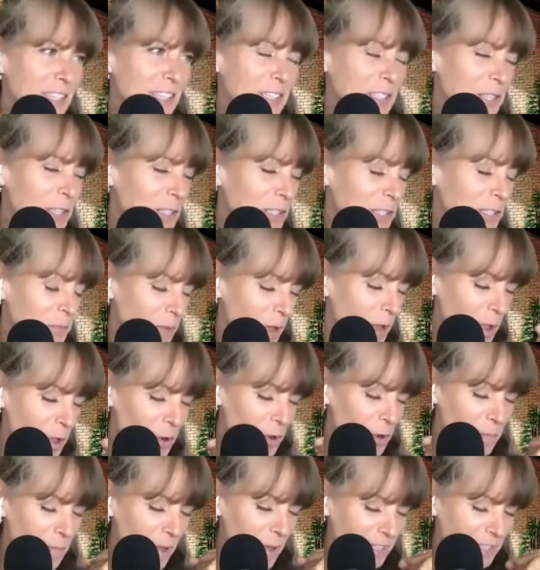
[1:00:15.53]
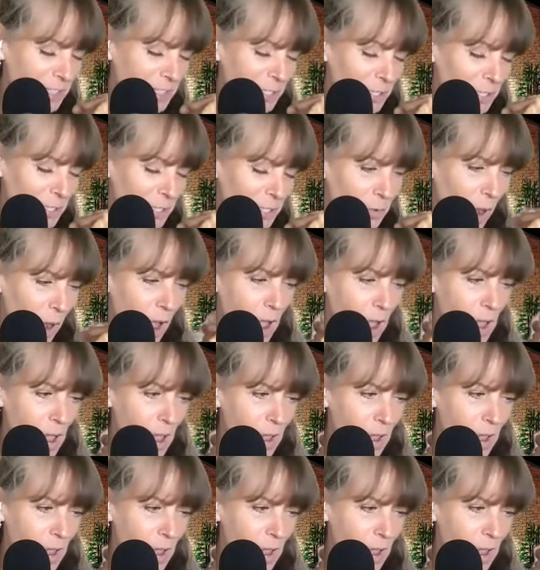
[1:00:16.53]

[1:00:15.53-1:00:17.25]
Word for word: it's in my own mind too.